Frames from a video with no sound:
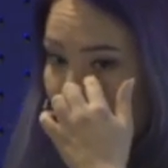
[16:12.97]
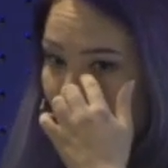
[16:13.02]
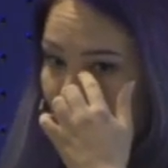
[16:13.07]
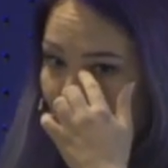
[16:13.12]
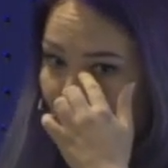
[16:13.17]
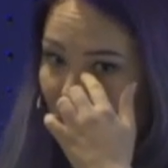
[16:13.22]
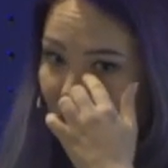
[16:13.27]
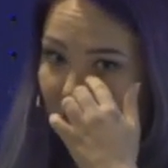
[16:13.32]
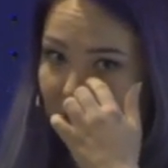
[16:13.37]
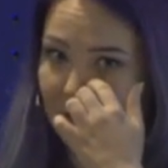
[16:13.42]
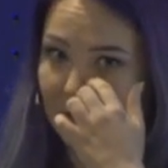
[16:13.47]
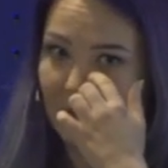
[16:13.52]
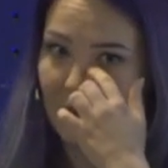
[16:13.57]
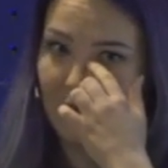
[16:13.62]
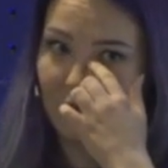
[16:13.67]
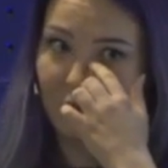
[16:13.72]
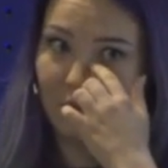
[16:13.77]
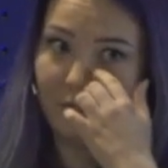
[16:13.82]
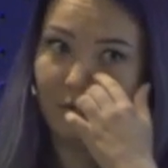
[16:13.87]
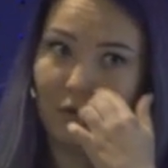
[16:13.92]
attract this
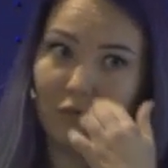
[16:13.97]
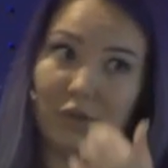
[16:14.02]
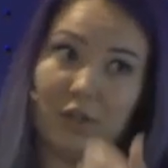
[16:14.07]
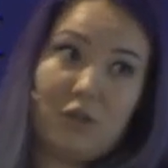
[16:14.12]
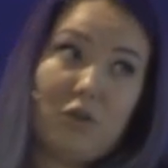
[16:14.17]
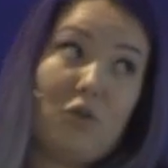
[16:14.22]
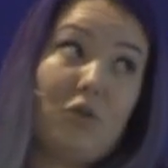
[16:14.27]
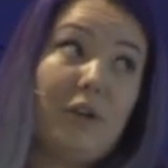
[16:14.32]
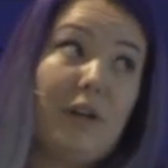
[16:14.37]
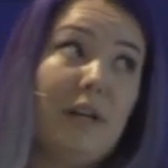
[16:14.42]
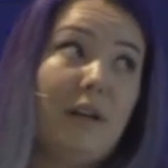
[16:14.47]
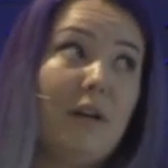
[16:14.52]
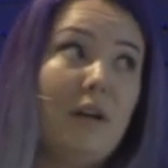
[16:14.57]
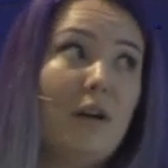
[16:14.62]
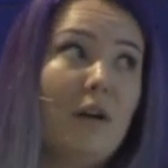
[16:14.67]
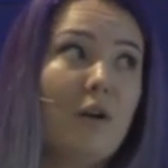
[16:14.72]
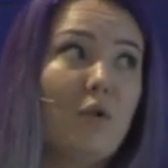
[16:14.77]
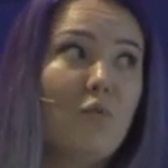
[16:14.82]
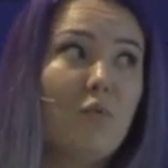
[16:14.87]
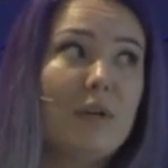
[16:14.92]
kind of auditory
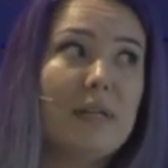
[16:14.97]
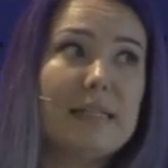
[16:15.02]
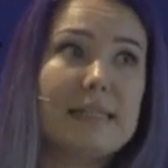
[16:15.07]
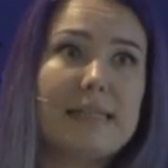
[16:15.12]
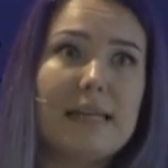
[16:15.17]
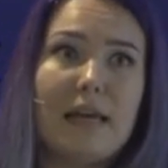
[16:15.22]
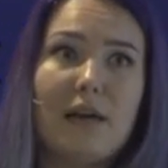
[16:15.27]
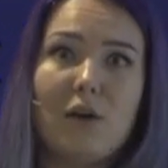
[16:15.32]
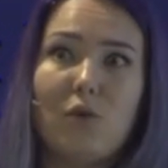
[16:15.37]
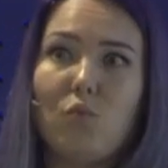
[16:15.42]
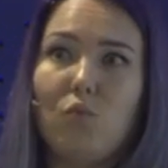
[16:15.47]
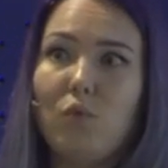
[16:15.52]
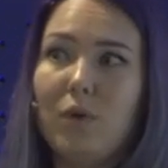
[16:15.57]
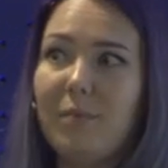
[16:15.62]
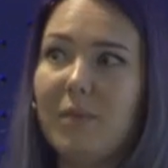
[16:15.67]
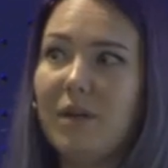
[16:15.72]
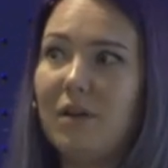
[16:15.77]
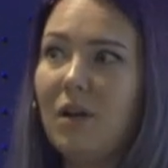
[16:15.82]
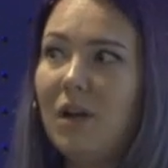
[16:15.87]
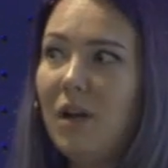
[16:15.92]
with
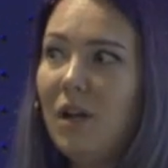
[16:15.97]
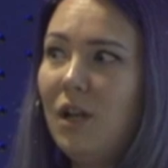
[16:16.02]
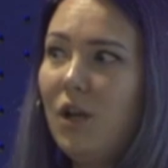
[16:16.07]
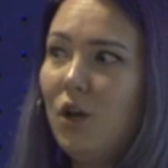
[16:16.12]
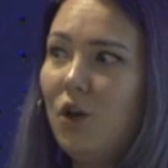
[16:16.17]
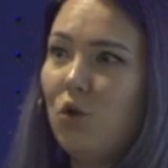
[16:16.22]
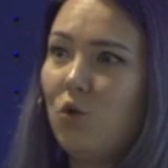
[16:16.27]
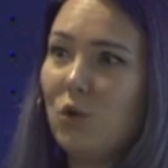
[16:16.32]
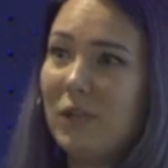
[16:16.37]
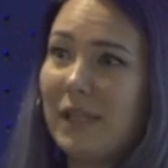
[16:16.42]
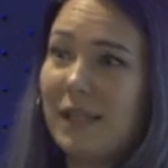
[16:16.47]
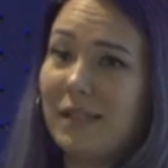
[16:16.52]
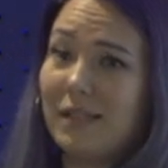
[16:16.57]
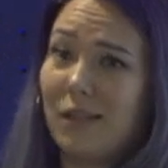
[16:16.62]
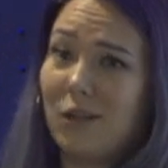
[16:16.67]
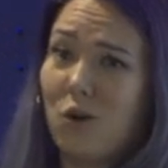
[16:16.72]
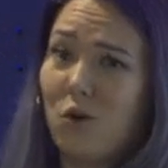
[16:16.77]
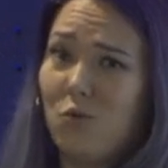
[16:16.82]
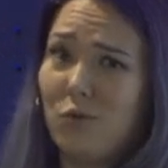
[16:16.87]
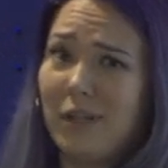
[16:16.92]
women who think
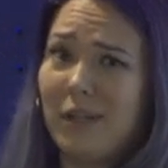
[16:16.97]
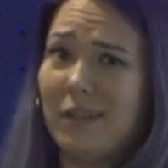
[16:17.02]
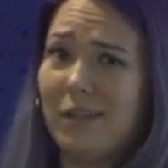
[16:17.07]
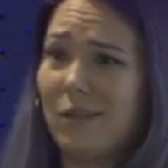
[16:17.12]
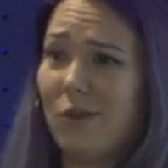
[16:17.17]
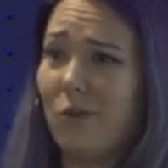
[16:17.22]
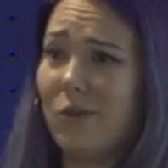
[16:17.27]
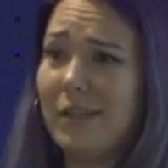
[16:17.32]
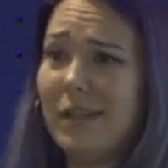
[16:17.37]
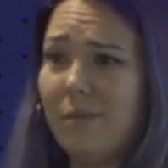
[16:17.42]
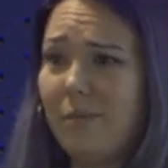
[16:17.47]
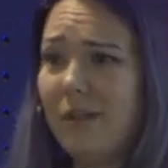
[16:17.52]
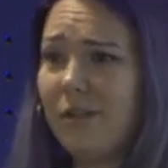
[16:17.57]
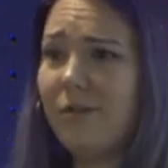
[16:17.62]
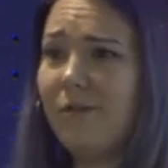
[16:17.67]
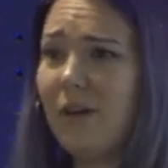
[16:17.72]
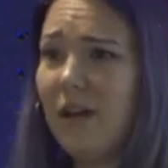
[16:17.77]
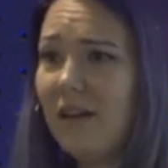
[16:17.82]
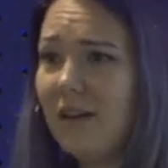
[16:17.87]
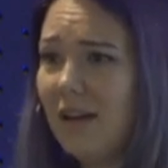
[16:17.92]
that coding is not that much
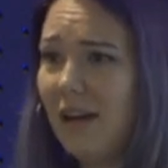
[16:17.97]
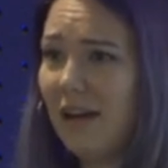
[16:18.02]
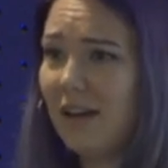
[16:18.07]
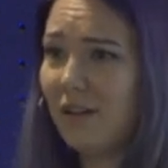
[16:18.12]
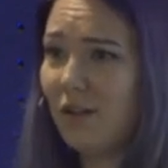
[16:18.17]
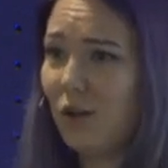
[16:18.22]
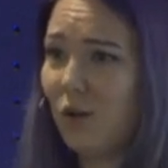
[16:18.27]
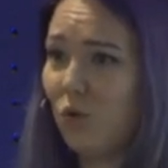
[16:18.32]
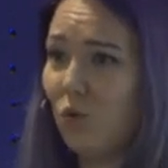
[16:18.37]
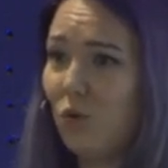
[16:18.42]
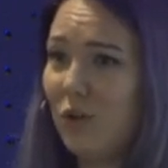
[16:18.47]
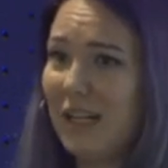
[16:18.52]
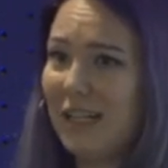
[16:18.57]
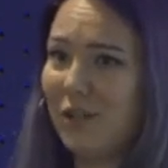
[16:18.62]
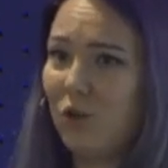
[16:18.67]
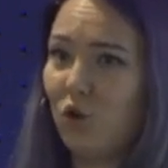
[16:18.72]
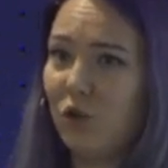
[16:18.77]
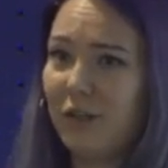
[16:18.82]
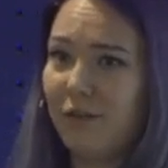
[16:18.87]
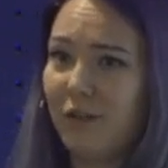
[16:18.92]
fun and who does
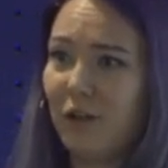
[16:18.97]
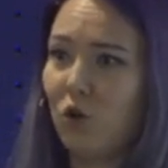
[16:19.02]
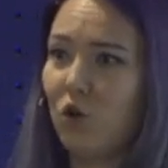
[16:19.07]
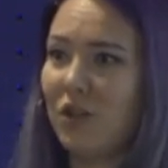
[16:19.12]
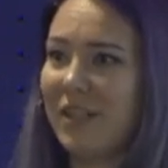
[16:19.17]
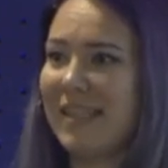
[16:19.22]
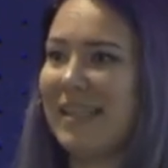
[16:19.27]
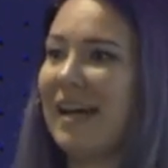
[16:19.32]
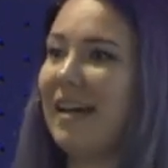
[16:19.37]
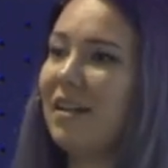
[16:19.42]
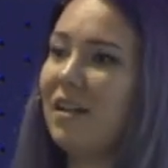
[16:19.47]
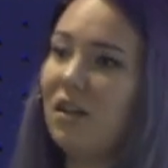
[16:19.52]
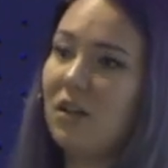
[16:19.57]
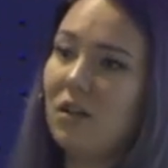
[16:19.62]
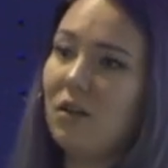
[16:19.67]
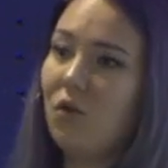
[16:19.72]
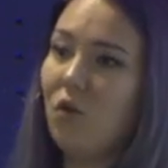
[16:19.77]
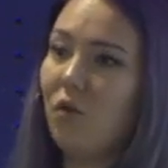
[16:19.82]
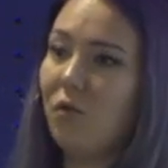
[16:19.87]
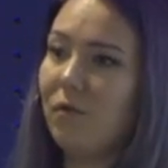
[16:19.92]
not even
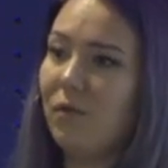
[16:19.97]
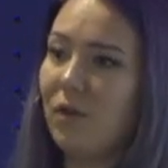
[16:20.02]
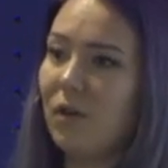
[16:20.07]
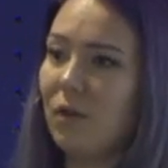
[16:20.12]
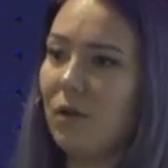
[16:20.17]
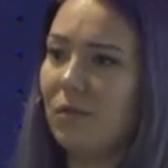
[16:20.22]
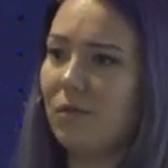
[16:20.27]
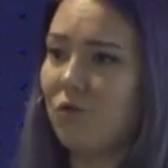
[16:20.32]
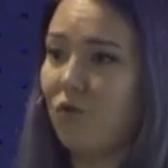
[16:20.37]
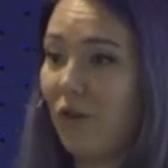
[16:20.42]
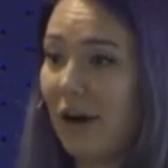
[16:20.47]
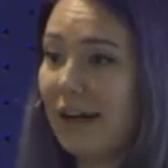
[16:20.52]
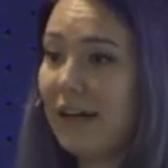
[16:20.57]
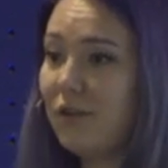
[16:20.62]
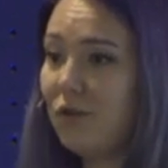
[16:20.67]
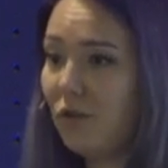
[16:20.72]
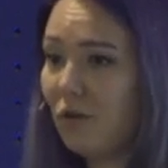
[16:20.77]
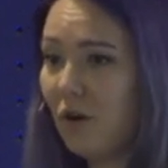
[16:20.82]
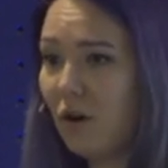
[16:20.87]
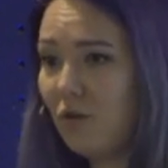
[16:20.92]
consider of trying
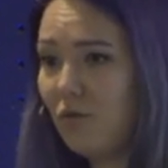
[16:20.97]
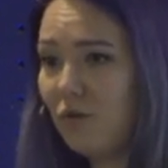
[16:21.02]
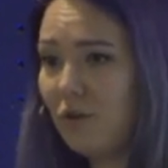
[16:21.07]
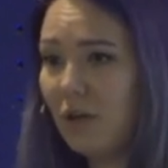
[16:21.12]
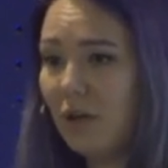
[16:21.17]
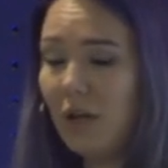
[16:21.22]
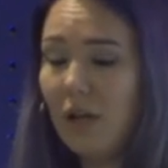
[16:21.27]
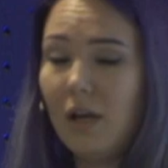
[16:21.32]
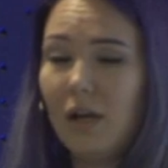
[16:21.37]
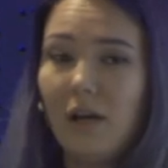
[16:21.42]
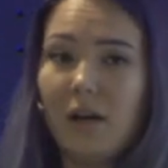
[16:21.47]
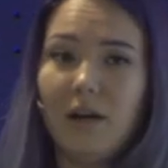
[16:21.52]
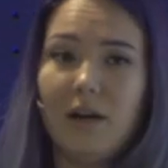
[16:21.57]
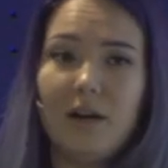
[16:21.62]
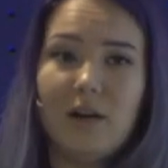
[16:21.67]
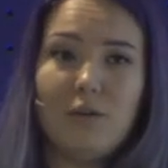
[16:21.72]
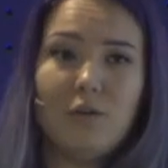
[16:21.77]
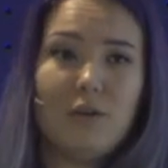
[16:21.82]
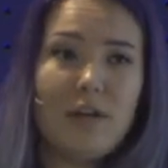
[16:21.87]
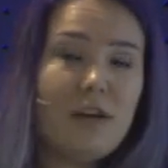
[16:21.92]
to code,
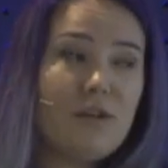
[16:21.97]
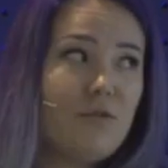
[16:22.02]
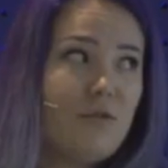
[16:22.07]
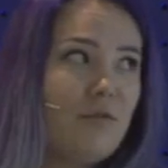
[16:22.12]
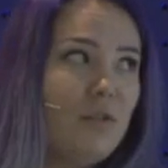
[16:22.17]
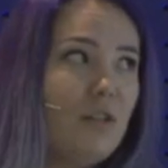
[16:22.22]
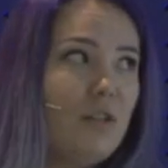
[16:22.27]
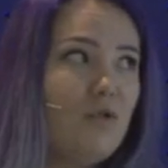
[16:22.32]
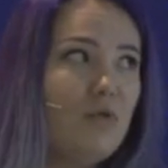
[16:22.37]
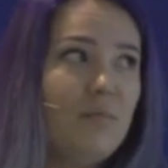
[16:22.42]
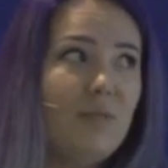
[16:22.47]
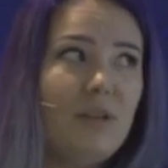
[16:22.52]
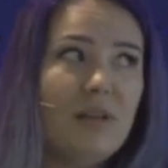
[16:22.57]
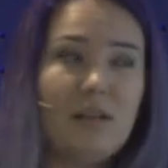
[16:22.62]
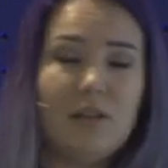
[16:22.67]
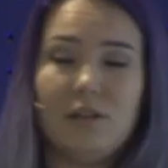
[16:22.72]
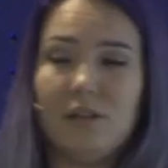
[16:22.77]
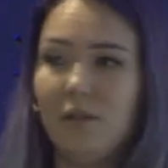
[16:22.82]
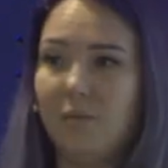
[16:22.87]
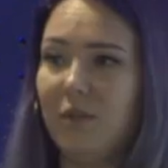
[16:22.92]
you kind of need to be
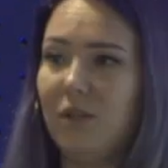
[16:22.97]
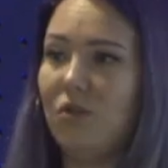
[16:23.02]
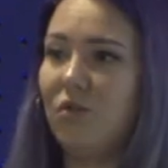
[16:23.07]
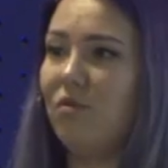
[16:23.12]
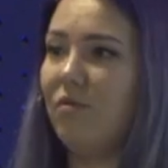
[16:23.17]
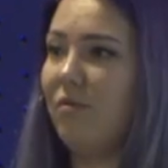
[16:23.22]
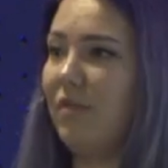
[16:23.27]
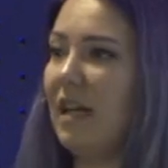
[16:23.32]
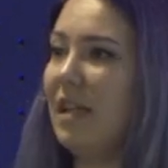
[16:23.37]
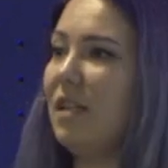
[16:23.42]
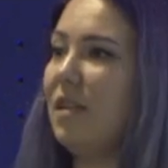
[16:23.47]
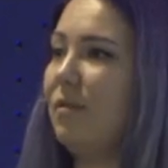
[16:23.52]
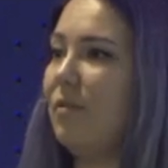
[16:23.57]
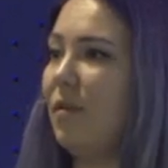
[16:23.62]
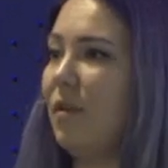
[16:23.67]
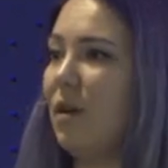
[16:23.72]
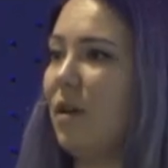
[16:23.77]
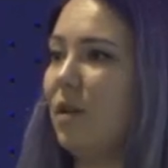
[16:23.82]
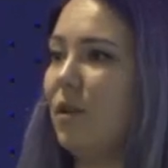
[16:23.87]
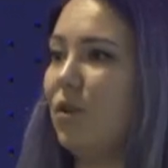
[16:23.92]
a little bit innovative
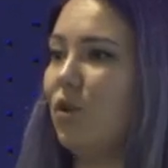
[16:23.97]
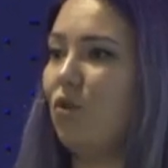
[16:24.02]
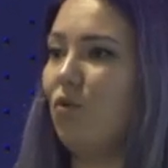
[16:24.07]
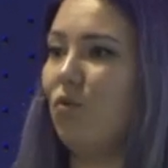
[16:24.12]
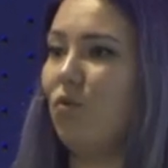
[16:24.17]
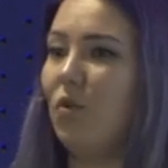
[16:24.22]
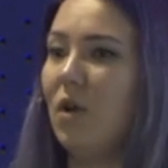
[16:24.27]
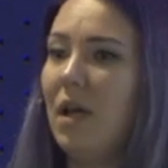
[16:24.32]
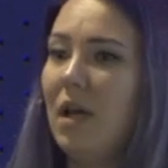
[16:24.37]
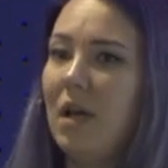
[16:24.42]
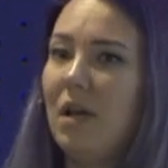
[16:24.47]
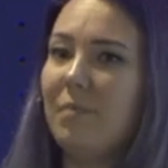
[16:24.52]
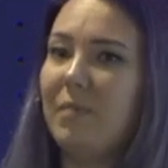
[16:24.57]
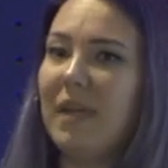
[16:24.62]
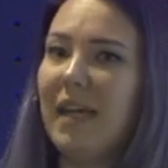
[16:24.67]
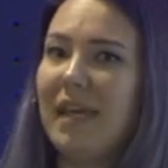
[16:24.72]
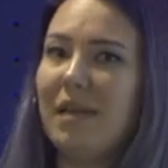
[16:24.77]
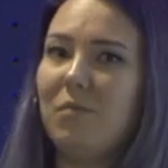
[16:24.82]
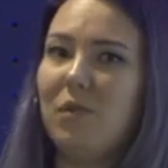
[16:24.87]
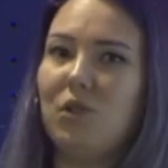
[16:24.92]
to
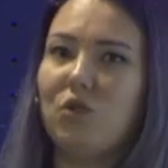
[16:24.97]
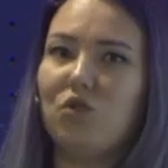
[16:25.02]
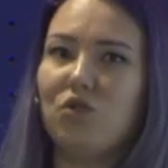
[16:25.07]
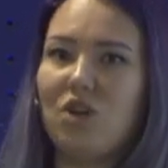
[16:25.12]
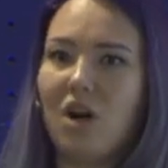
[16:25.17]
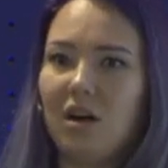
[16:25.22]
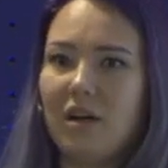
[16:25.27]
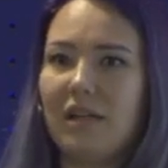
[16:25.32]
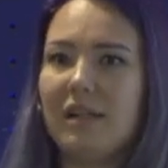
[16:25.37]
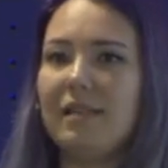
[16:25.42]
be able to target